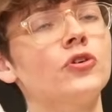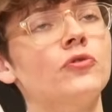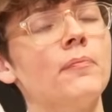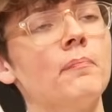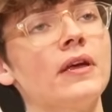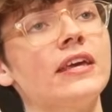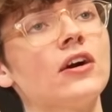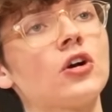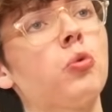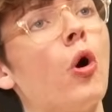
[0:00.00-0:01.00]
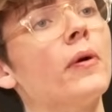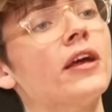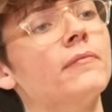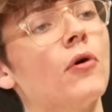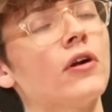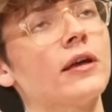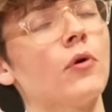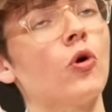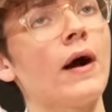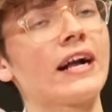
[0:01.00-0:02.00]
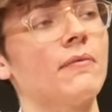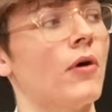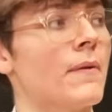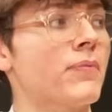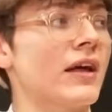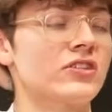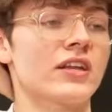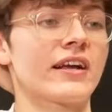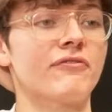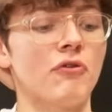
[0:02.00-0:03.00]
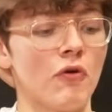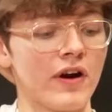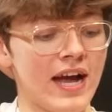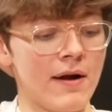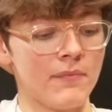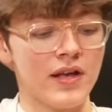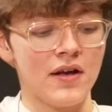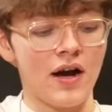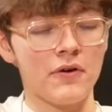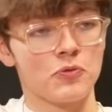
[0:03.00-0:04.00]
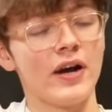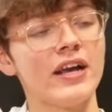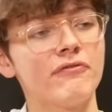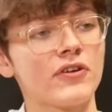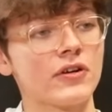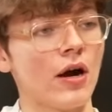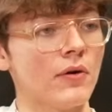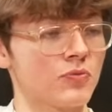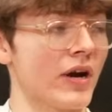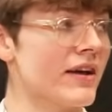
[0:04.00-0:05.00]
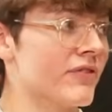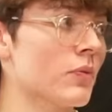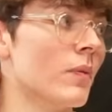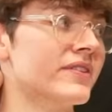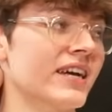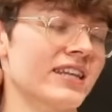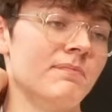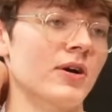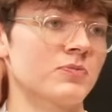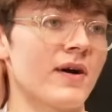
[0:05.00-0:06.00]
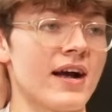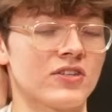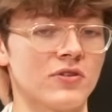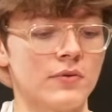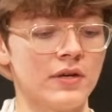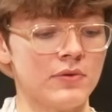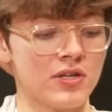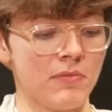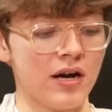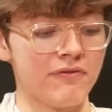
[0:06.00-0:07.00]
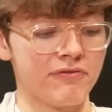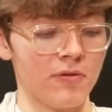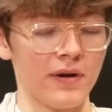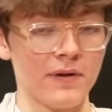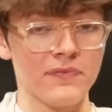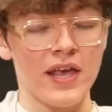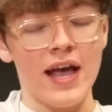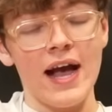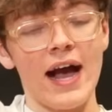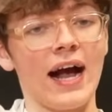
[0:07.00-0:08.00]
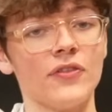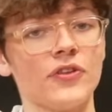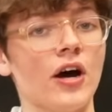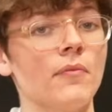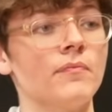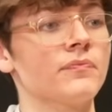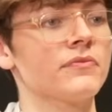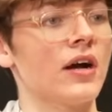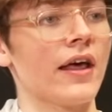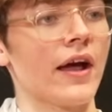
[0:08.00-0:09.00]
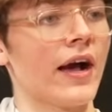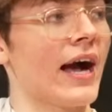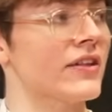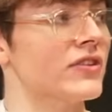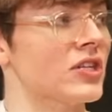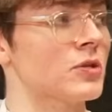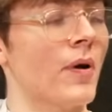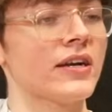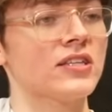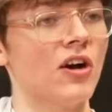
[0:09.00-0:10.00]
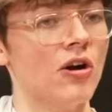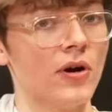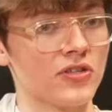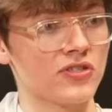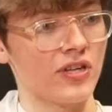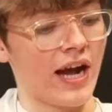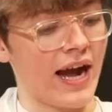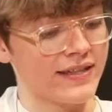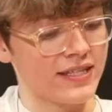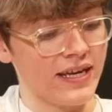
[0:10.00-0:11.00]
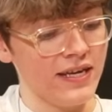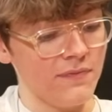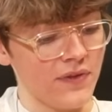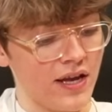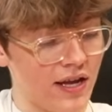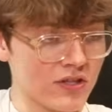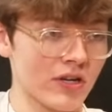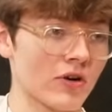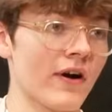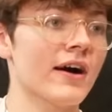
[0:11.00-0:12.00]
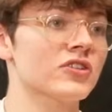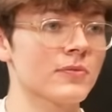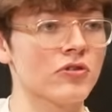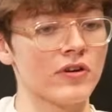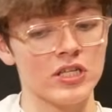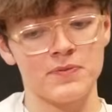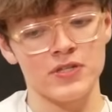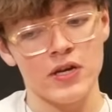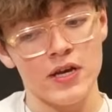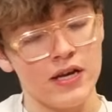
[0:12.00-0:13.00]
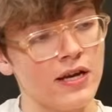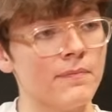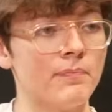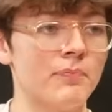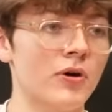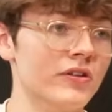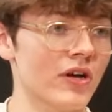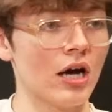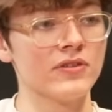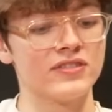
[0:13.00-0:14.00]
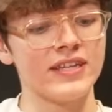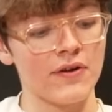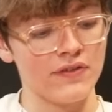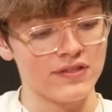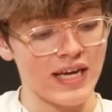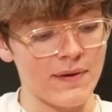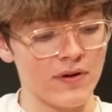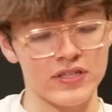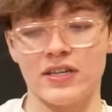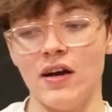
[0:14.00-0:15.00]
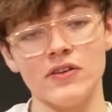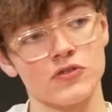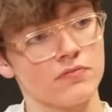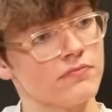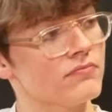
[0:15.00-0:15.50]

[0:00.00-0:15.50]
dude. Me, Quobby, and Molly were all back at my place at like 4 a.m. I was waiting for I was waiting for Kobe to get the bus back, so he was at mine for a bit, and um, and I had this spicy hummus that I had to eat. So I got out some crisps, put the hummus down on the table. I was like, guys,